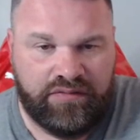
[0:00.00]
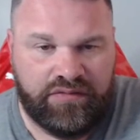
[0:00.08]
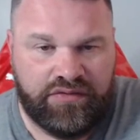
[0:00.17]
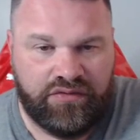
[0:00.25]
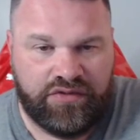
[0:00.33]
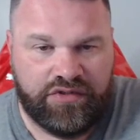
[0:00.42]

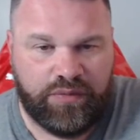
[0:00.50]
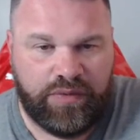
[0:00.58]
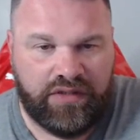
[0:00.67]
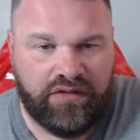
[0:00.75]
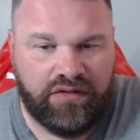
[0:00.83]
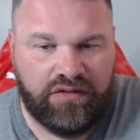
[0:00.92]
Doug as
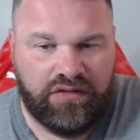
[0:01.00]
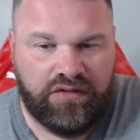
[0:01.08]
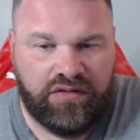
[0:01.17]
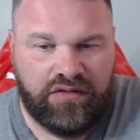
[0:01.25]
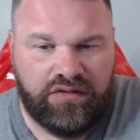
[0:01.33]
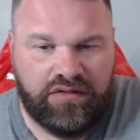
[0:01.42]
well.
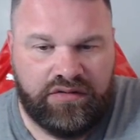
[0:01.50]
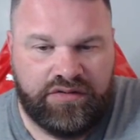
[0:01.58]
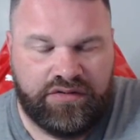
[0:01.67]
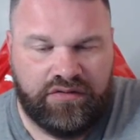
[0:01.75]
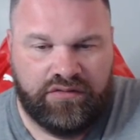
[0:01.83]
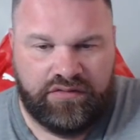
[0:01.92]

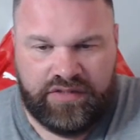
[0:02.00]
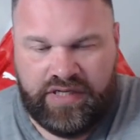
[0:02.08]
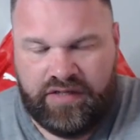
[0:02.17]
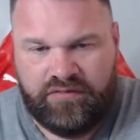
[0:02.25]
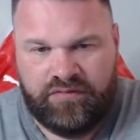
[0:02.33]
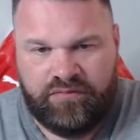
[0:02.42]
So
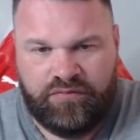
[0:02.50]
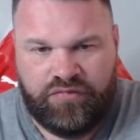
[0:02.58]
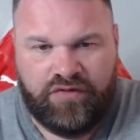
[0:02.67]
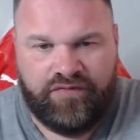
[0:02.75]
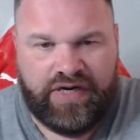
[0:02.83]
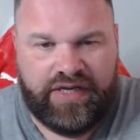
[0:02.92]
yeah,
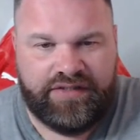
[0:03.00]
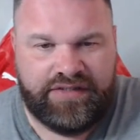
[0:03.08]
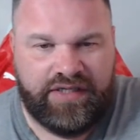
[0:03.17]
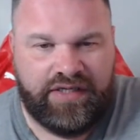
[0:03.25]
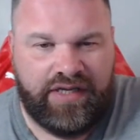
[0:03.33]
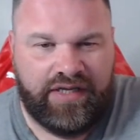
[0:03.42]
broad
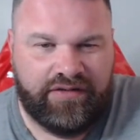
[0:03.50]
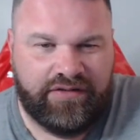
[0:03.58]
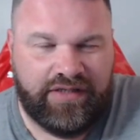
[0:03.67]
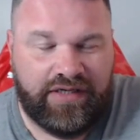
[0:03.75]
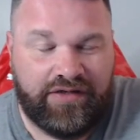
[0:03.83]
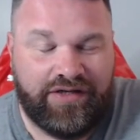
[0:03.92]
variety,
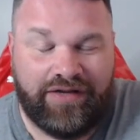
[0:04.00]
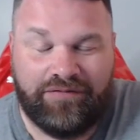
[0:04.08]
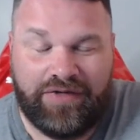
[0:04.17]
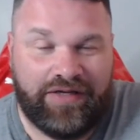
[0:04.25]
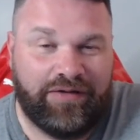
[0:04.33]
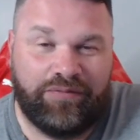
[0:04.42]
and
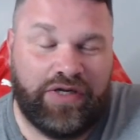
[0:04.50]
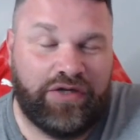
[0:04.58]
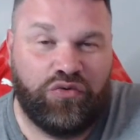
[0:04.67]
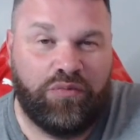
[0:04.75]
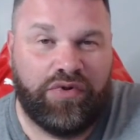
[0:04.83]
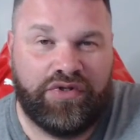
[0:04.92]
I
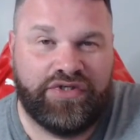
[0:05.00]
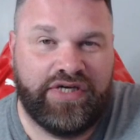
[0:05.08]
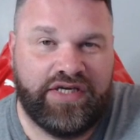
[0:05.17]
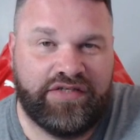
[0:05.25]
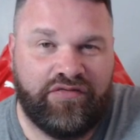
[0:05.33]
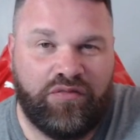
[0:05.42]
do
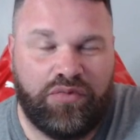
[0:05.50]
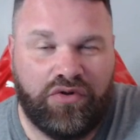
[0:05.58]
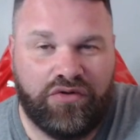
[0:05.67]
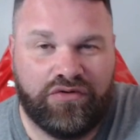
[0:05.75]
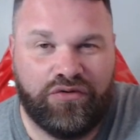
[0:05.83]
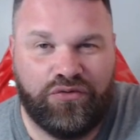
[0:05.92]
apologise for a
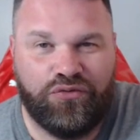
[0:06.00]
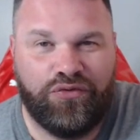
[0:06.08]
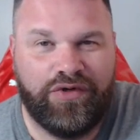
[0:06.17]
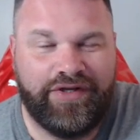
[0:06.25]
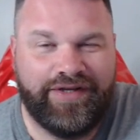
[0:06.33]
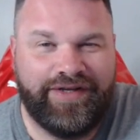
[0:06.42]
bloke
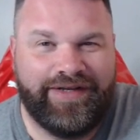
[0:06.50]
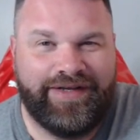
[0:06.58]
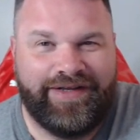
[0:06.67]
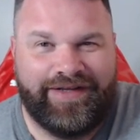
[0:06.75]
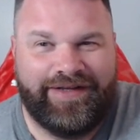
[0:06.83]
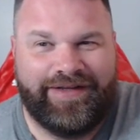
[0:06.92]
who
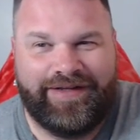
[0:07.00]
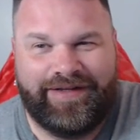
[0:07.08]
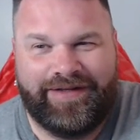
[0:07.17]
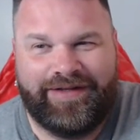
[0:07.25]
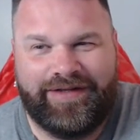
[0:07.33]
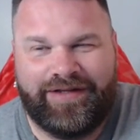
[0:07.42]

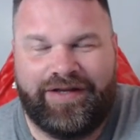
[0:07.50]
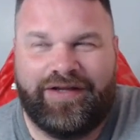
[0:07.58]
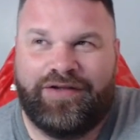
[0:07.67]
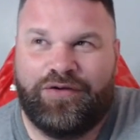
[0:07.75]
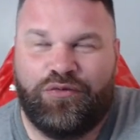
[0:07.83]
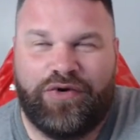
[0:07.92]

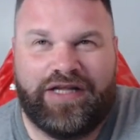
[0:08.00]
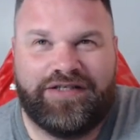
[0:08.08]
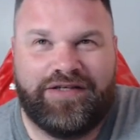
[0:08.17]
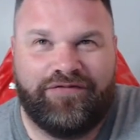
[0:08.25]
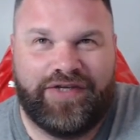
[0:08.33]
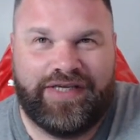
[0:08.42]
were
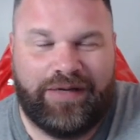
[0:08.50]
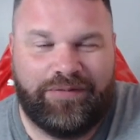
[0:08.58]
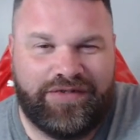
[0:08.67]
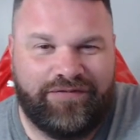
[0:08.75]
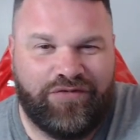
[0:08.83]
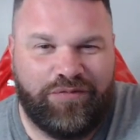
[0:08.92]
acting the
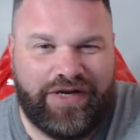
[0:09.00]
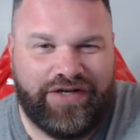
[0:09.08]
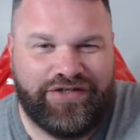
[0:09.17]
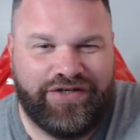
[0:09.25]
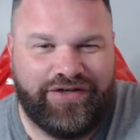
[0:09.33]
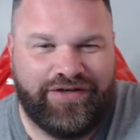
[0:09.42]
captain, the
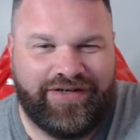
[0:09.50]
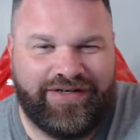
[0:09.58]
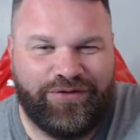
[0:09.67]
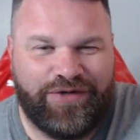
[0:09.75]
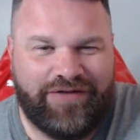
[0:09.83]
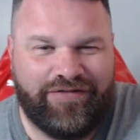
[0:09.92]
manager, and
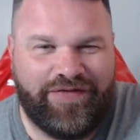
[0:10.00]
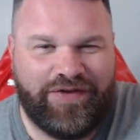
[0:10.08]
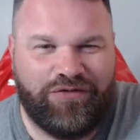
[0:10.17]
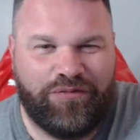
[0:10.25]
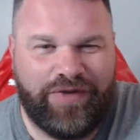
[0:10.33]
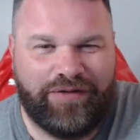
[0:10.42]
doing
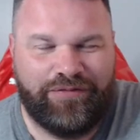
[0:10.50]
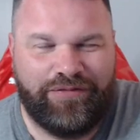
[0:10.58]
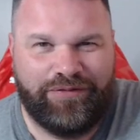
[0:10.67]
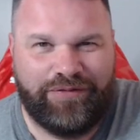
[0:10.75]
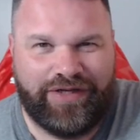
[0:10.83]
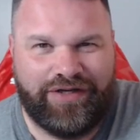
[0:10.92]
everything, we're
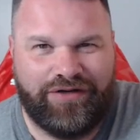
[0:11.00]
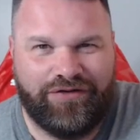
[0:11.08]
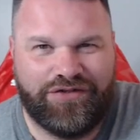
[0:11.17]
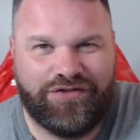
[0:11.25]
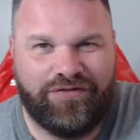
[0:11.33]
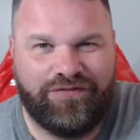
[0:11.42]
making a lot
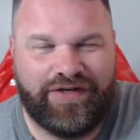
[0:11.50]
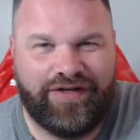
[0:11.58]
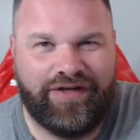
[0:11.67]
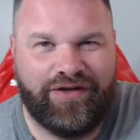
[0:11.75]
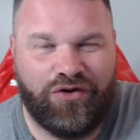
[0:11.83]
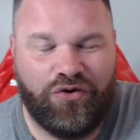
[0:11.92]
of stuff. I
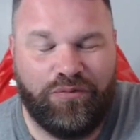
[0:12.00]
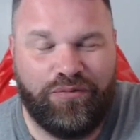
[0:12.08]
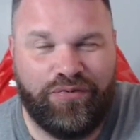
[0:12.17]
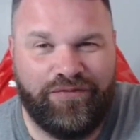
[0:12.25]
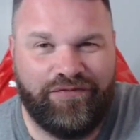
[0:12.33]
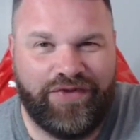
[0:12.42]

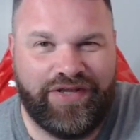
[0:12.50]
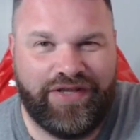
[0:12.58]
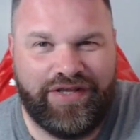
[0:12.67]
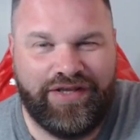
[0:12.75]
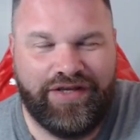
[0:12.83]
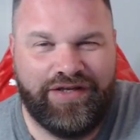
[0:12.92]
hope the,